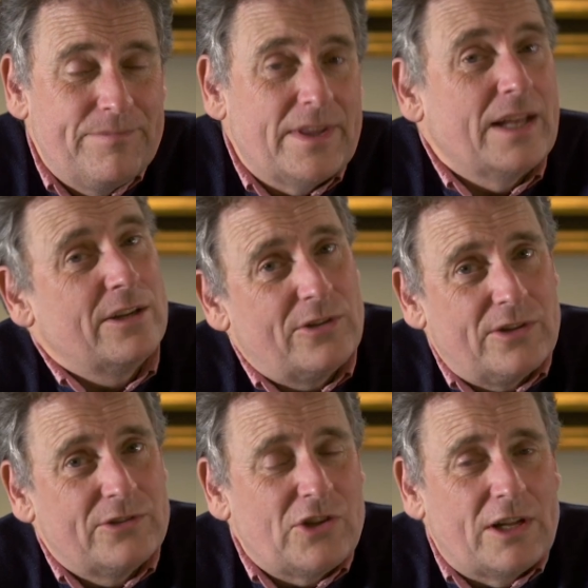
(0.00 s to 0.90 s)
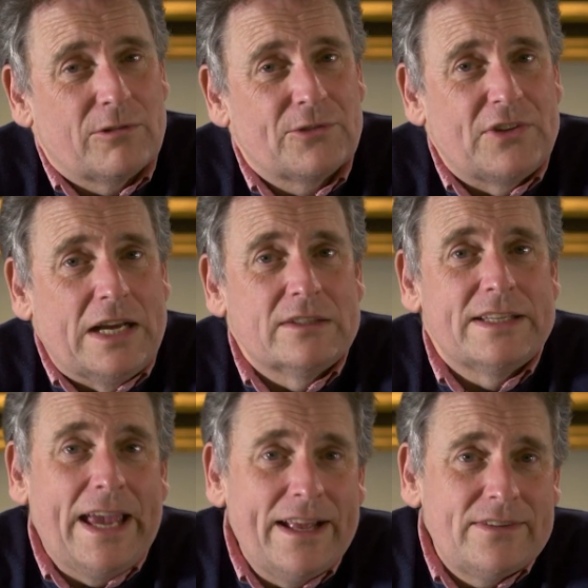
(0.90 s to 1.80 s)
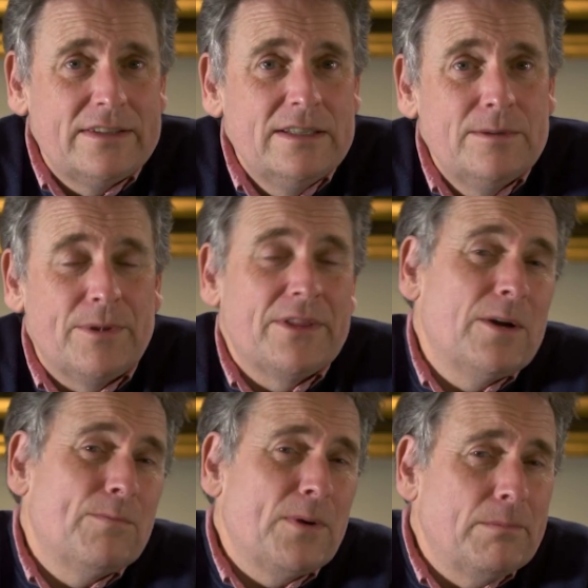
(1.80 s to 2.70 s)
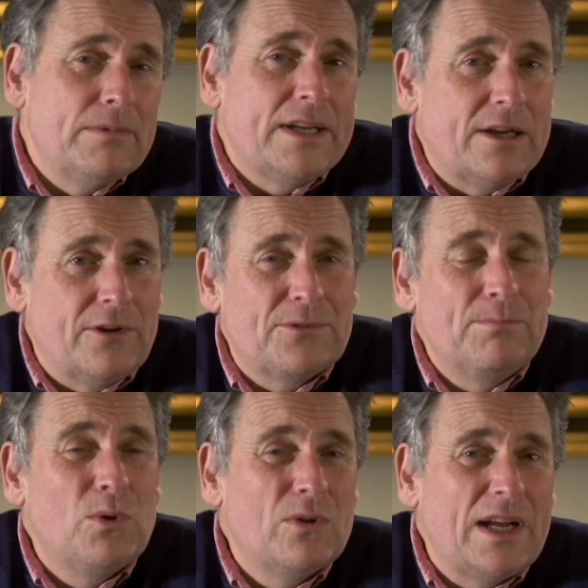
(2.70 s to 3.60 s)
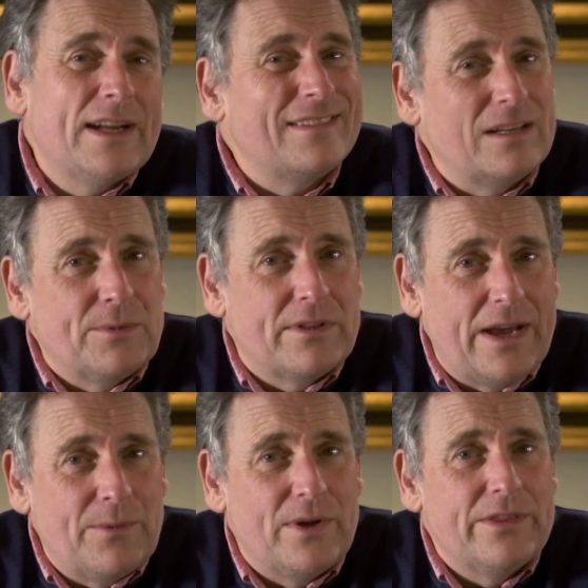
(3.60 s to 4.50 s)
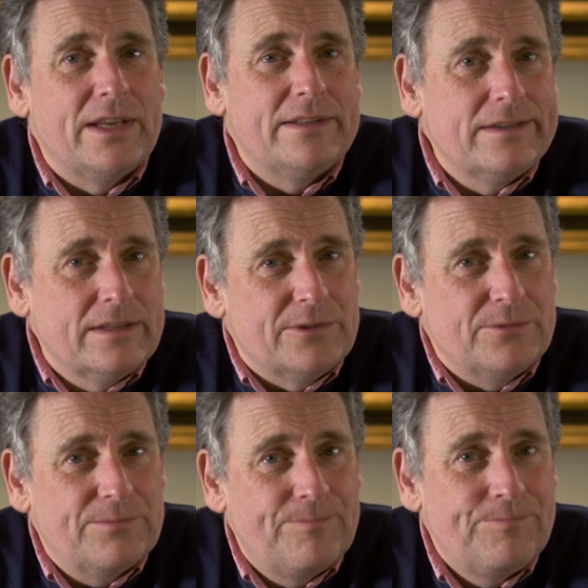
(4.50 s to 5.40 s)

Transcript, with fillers: they're not on general sale yet, but they'll probably cost more like double that when they do.